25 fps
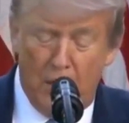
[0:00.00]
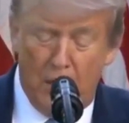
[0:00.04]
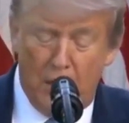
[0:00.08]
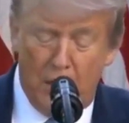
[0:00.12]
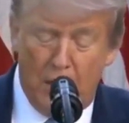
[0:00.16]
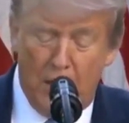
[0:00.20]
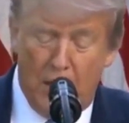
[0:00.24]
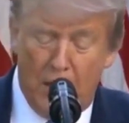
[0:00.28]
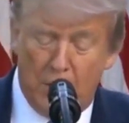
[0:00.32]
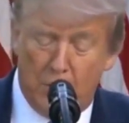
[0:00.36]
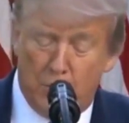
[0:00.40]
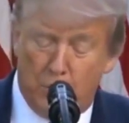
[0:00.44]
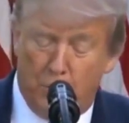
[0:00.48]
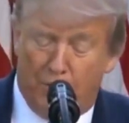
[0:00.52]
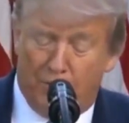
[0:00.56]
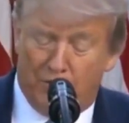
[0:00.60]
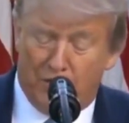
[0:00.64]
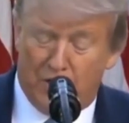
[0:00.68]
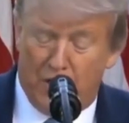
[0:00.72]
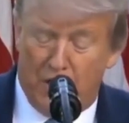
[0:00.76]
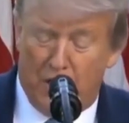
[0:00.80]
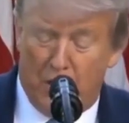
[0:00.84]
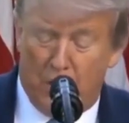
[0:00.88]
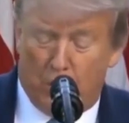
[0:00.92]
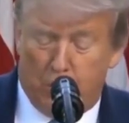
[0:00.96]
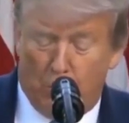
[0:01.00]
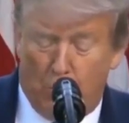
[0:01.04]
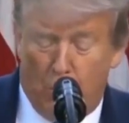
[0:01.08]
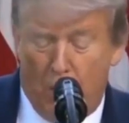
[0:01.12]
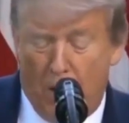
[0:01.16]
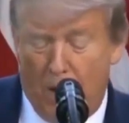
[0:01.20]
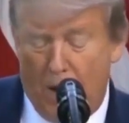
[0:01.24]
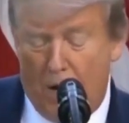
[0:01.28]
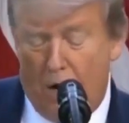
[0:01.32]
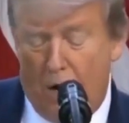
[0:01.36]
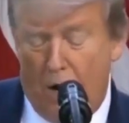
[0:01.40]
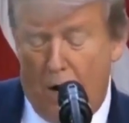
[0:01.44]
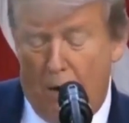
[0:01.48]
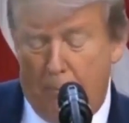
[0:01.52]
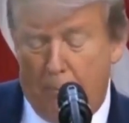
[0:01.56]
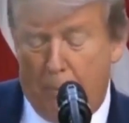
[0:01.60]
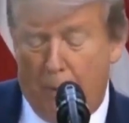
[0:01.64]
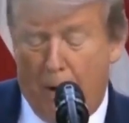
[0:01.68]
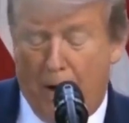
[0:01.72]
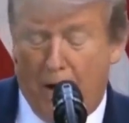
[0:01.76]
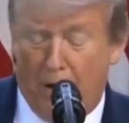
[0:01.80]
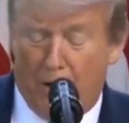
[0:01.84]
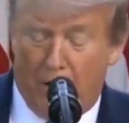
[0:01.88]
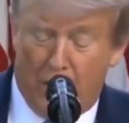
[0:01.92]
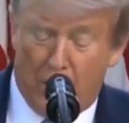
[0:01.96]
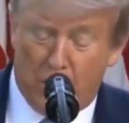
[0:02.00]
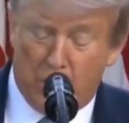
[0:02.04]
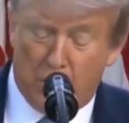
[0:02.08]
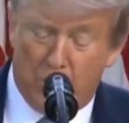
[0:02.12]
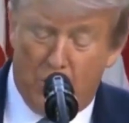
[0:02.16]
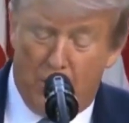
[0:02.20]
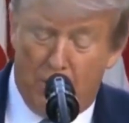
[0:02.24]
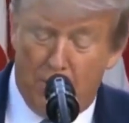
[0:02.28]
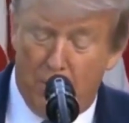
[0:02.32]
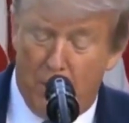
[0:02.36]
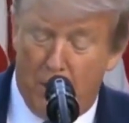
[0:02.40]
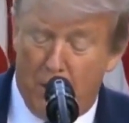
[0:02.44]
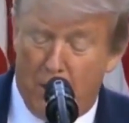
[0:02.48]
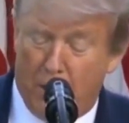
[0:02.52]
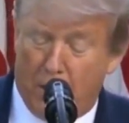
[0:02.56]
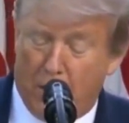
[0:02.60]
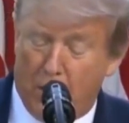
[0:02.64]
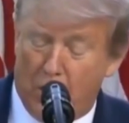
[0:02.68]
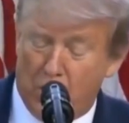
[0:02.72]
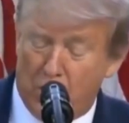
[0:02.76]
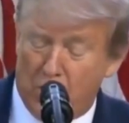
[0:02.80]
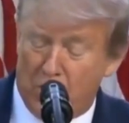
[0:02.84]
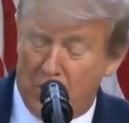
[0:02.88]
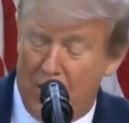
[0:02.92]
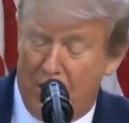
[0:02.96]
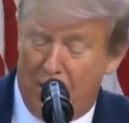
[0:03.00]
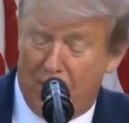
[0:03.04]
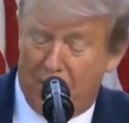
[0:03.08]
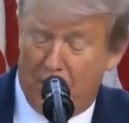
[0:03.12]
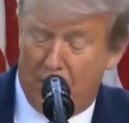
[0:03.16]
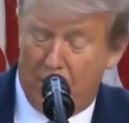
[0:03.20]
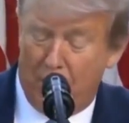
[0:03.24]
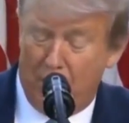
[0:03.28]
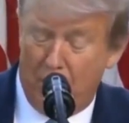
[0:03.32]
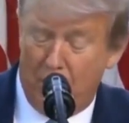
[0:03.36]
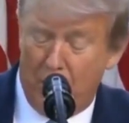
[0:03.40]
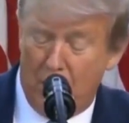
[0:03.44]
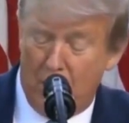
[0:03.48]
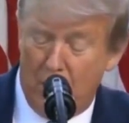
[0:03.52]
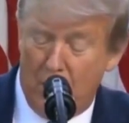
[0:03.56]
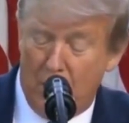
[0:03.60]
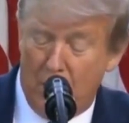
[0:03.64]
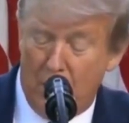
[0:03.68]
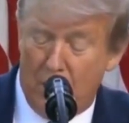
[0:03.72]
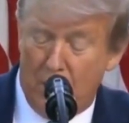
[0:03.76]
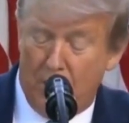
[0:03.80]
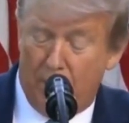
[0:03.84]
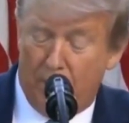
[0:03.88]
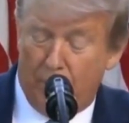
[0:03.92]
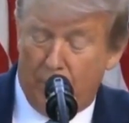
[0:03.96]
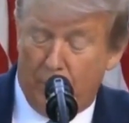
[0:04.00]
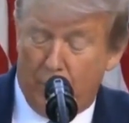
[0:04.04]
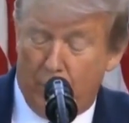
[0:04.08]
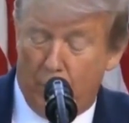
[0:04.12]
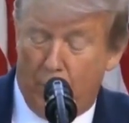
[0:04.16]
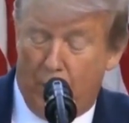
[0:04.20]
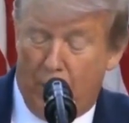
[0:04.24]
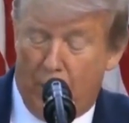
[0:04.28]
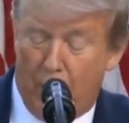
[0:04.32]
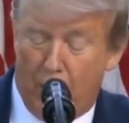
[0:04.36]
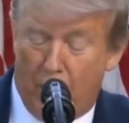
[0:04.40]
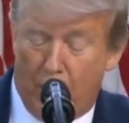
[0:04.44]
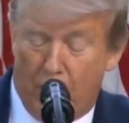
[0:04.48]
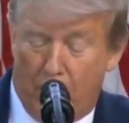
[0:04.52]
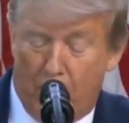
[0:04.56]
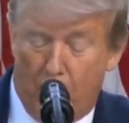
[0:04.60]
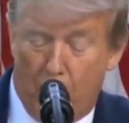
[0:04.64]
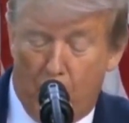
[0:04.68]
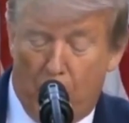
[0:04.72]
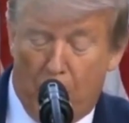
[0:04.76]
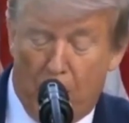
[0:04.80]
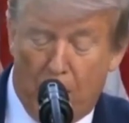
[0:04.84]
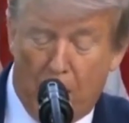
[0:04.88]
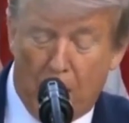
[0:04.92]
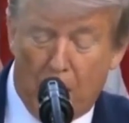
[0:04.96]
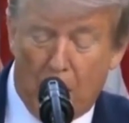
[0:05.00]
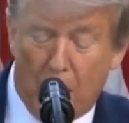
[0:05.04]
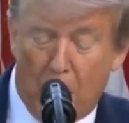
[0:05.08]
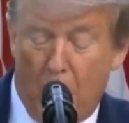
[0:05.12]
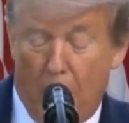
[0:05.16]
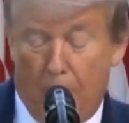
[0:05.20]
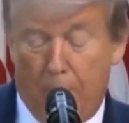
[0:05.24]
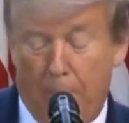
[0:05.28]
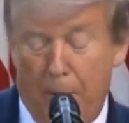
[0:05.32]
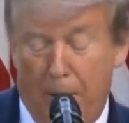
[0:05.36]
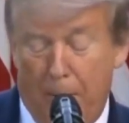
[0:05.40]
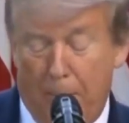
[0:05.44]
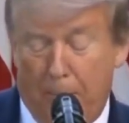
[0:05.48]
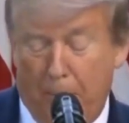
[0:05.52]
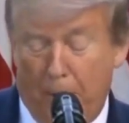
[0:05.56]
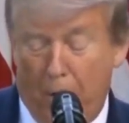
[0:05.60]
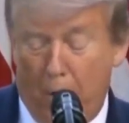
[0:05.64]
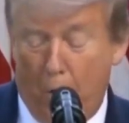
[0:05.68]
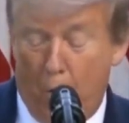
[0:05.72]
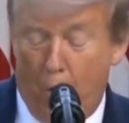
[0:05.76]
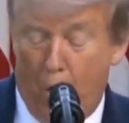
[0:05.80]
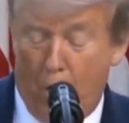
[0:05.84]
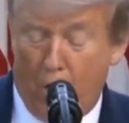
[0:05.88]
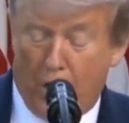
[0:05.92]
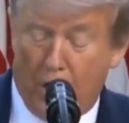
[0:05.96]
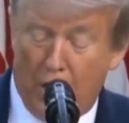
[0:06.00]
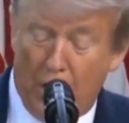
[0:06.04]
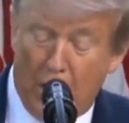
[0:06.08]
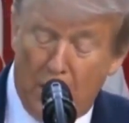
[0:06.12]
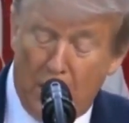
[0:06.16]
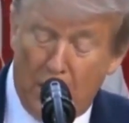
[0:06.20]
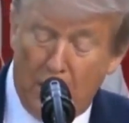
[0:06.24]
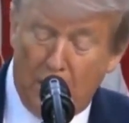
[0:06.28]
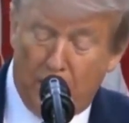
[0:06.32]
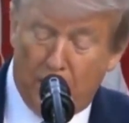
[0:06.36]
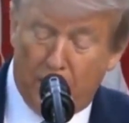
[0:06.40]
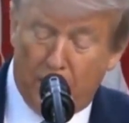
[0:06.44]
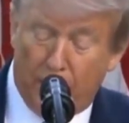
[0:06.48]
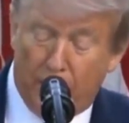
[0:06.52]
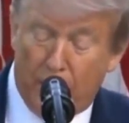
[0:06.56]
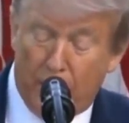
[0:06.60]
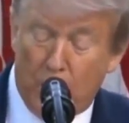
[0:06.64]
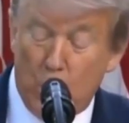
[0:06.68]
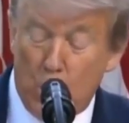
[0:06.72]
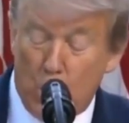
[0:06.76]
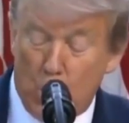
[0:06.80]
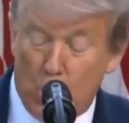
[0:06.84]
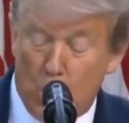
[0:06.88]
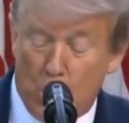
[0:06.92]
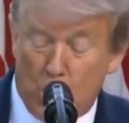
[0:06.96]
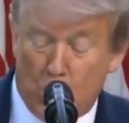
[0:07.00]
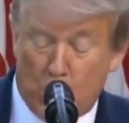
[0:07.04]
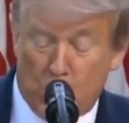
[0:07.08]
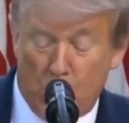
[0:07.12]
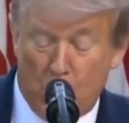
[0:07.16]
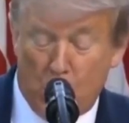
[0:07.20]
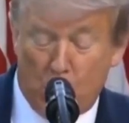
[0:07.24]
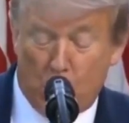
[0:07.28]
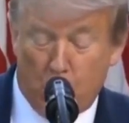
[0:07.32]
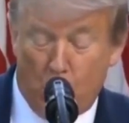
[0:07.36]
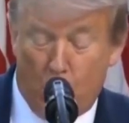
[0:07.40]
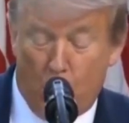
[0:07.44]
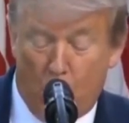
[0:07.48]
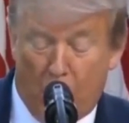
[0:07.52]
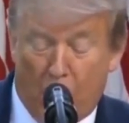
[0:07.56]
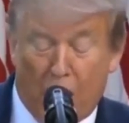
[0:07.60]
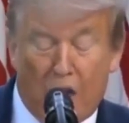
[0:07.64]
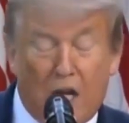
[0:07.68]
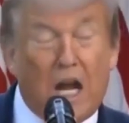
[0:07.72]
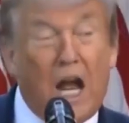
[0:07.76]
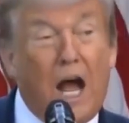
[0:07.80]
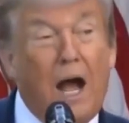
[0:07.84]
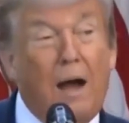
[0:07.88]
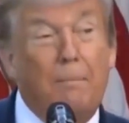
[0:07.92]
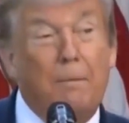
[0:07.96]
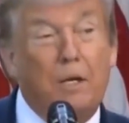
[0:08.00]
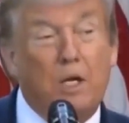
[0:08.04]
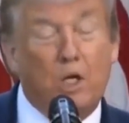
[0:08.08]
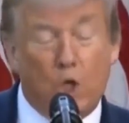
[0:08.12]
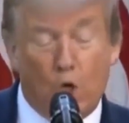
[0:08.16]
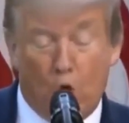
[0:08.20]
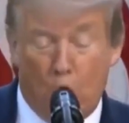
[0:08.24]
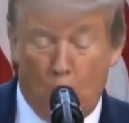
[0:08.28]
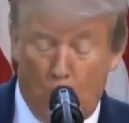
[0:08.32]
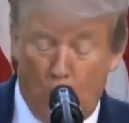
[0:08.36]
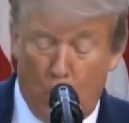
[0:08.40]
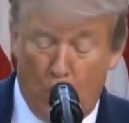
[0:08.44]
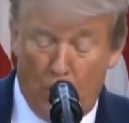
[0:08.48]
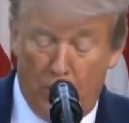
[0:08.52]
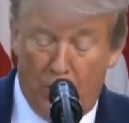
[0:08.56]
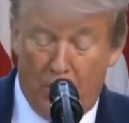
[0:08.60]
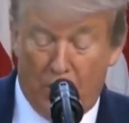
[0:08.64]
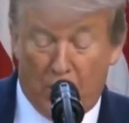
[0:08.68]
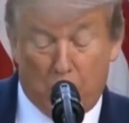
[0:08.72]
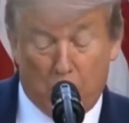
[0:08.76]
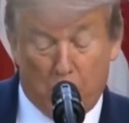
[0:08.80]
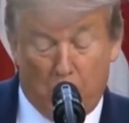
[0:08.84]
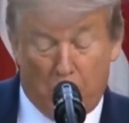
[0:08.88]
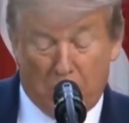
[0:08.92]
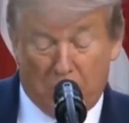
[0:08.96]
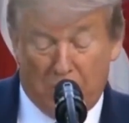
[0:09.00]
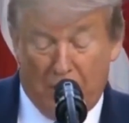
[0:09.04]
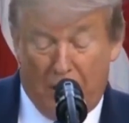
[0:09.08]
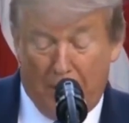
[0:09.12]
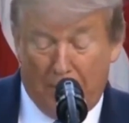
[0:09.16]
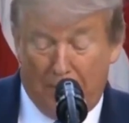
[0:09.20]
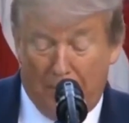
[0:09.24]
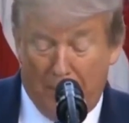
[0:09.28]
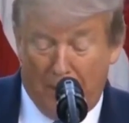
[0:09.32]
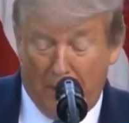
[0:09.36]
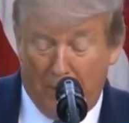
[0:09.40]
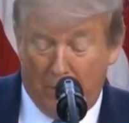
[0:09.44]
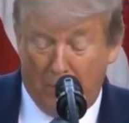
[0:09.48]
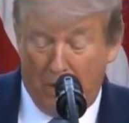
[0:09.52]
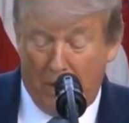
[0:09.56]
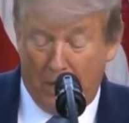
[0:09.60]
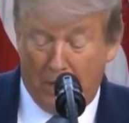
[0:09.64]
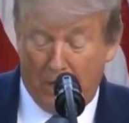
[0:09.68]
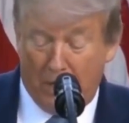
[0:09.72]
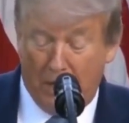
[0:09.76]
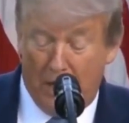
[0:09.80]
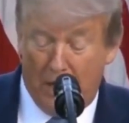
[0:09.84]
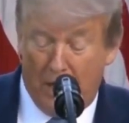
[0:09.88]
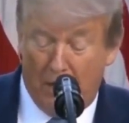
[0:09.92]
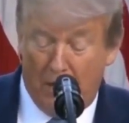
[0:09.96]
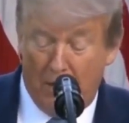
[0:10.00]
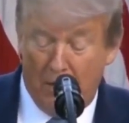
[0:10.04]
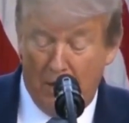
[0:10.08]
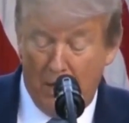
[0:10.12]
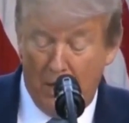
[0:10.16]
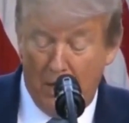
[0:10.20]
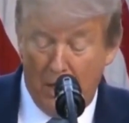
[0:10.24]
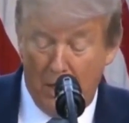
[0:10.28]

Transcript: As we've seen throughout our proud history, America is never greater than when our people are working in unison toward a common goal. That's what's happening right now.